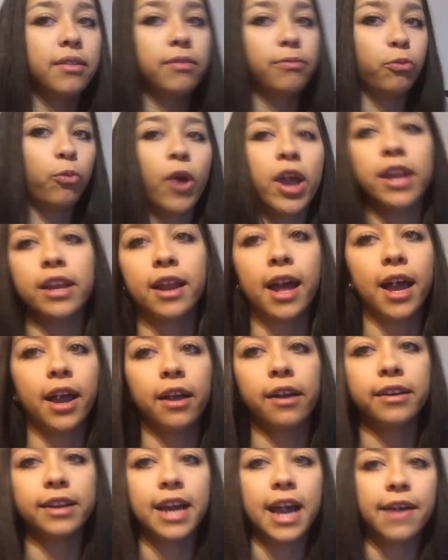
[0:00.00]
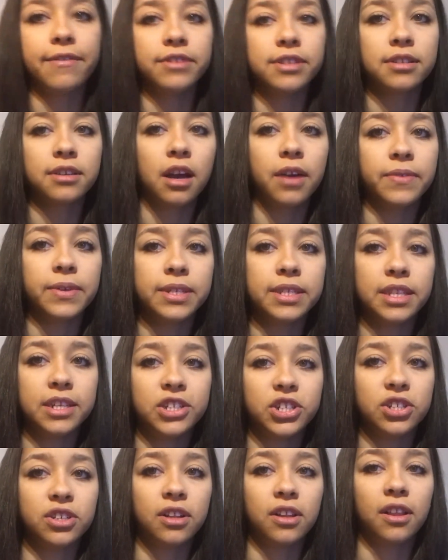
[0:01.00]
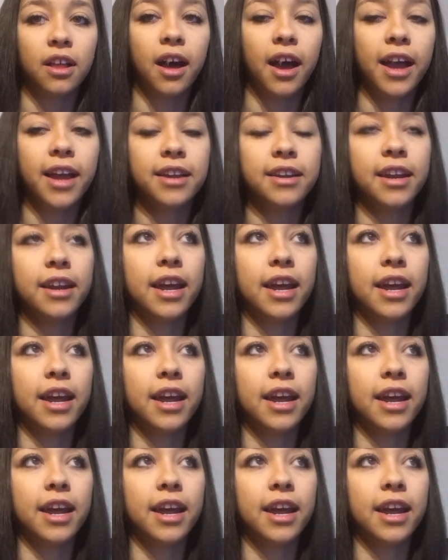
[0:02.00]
Wayne and I are going to have this conversation a lot,